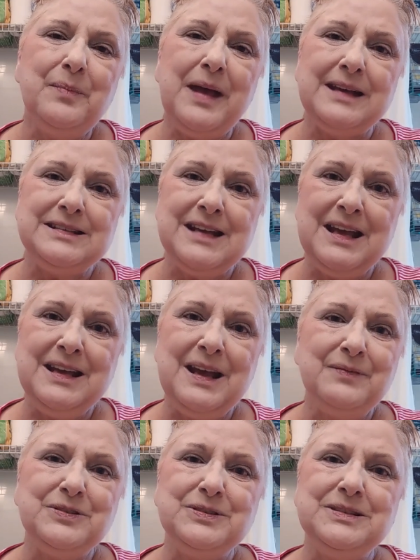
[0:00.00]
come back
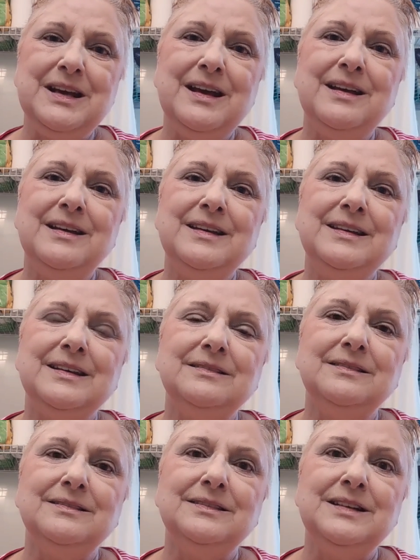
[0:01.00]
day after day
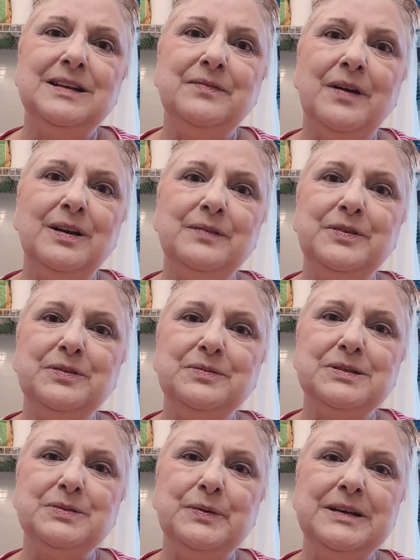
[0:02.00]
and leave all of
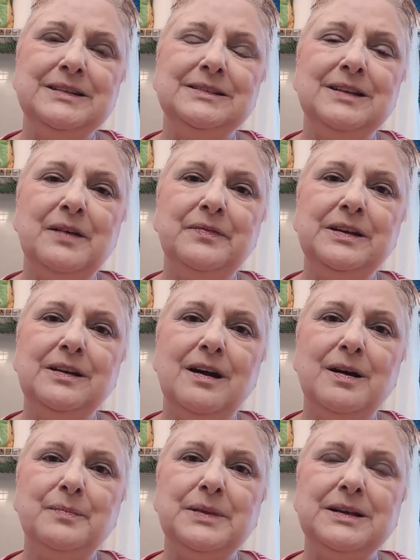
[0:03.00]
your sweet and
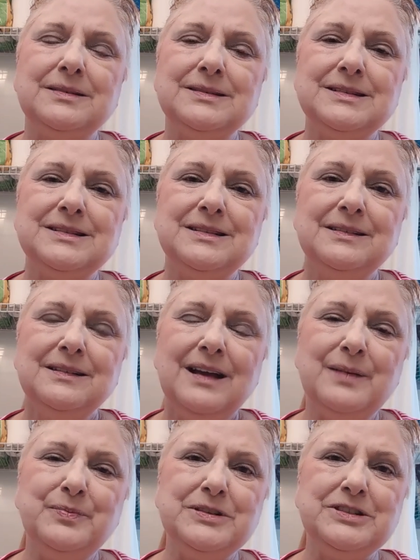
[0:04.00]
loving comments.
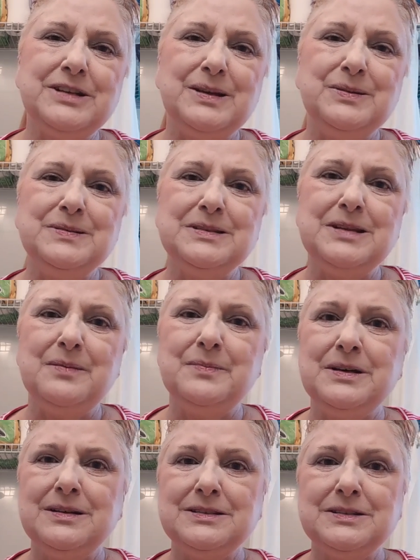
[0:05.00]
I appreciate you
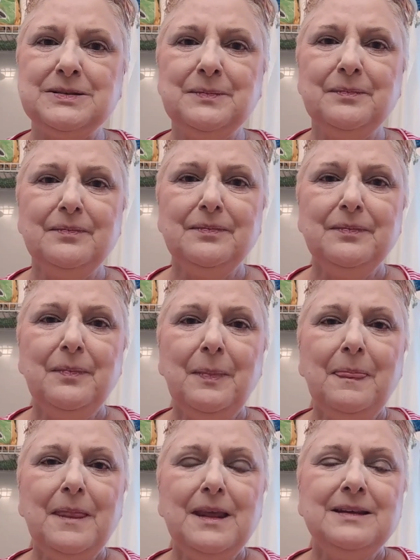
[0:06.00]
so much.
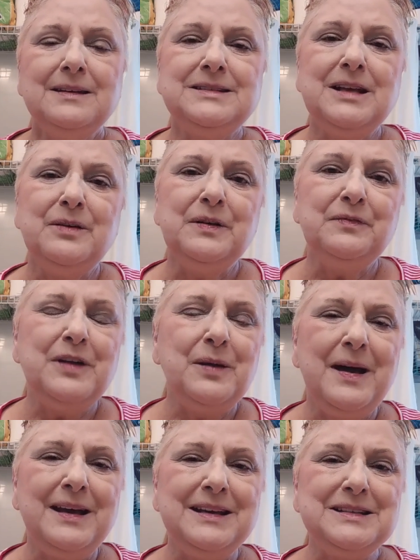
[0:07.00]
So if
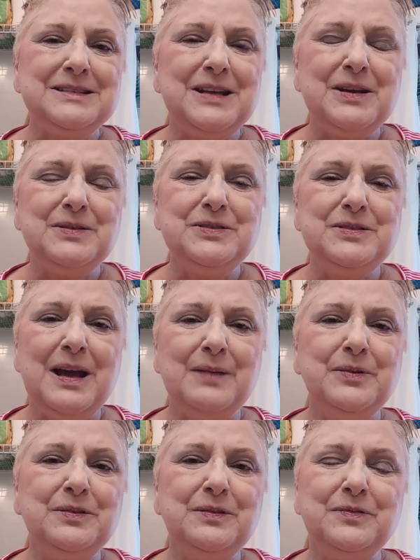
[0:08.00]
nobody has told you
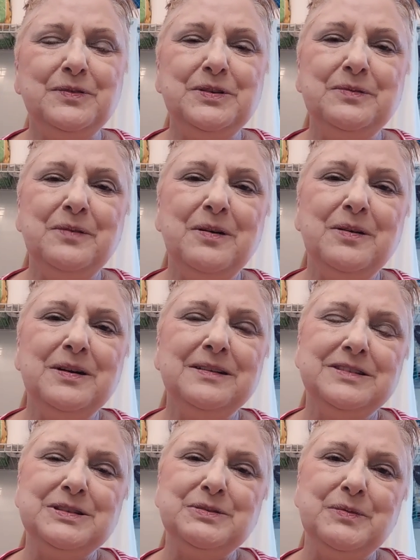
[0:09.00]
how beautiful you
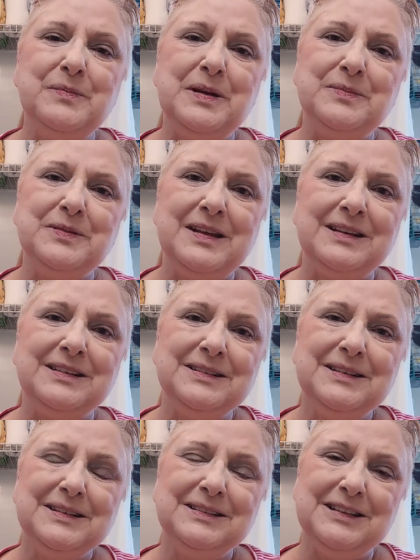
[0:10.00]
are, just remember
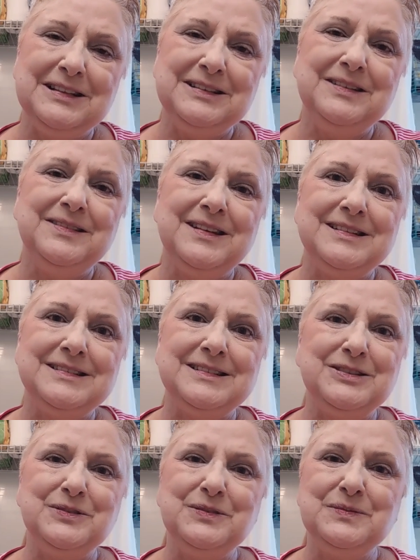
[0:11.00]
that Glenda
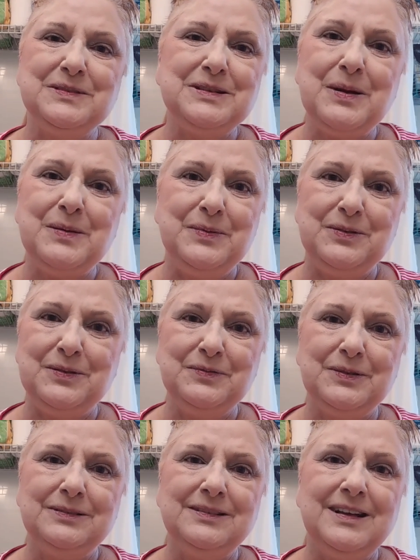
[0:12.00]
thinks that you're so
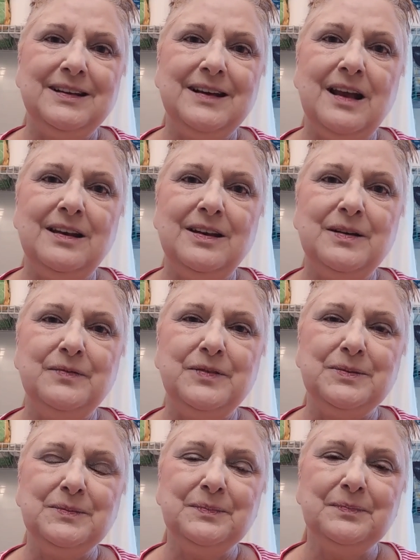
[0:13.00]
beautiful, and I
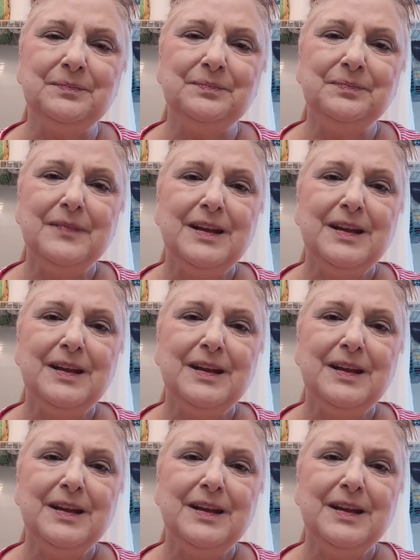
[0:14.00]
love you.